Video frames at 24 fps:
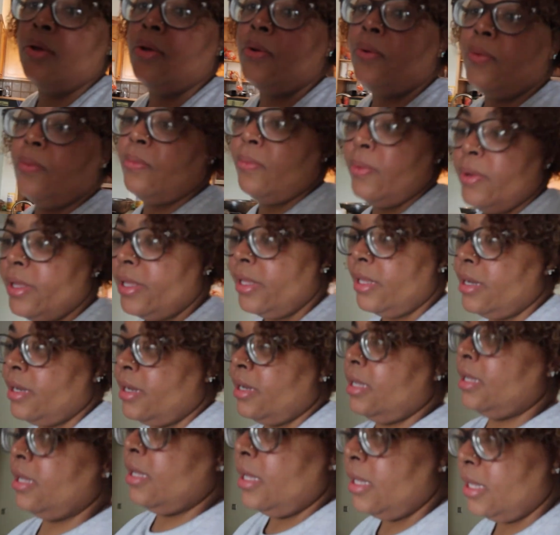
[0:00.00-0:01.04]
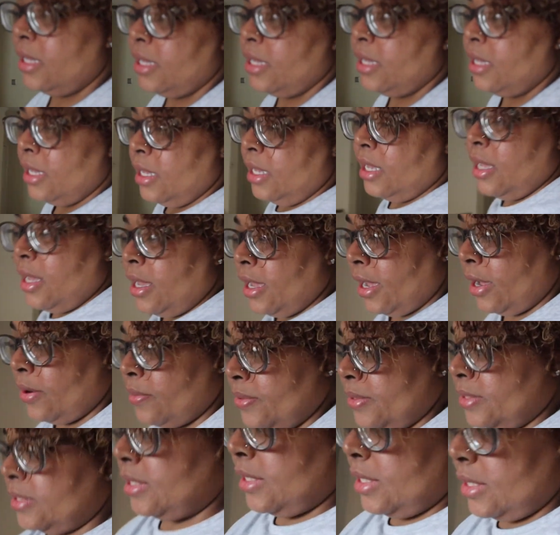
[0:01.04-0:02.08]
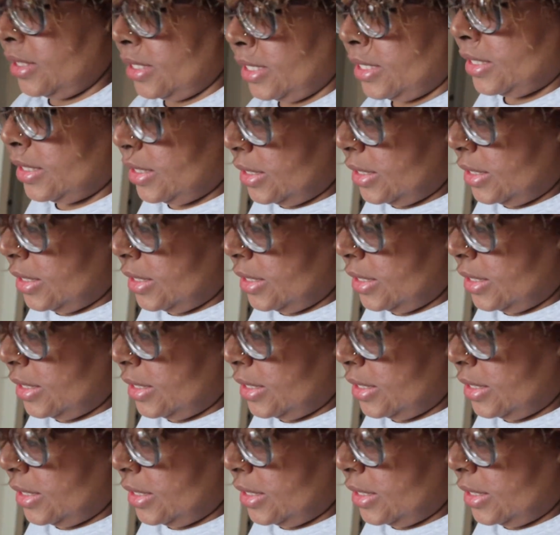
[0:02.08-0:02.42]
when I was in that